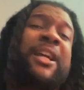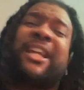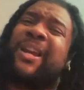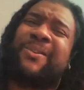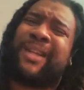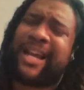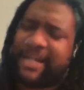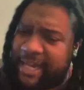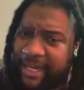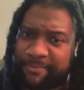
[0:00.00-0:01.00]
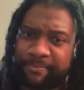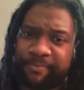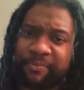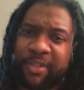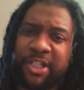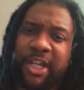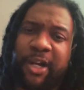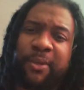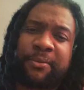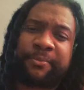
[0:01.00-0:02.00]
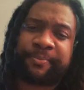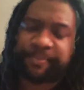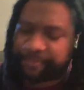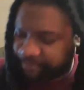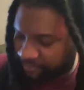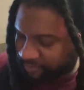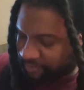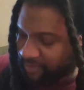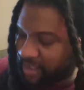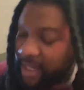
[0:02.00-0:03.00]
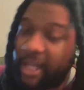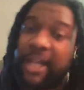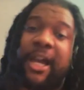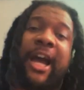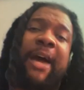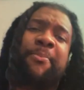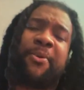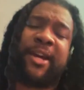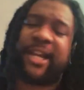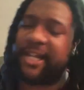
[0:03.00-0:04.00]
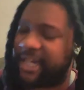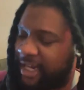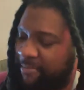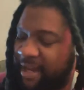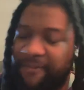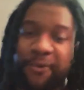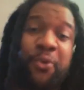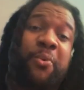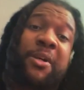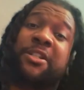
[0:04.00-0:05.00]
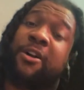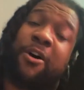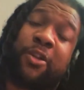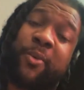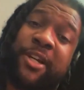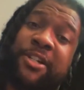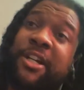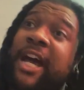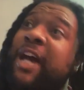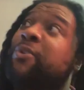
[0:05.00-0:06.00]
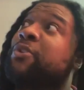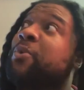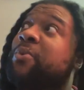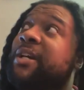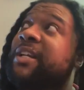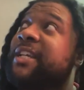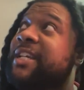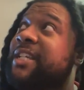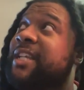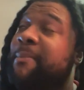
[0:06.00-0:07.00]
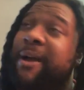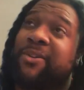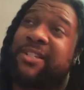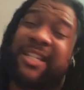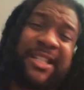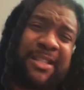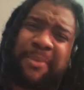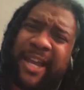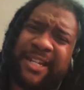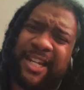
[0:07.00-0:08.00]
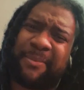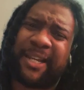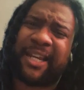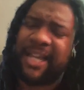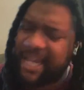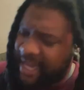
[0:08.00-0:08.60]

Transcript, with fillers: And I don't like that. So I prayed and my food wasn't all the way good. I don't know what it is about since the pandemic.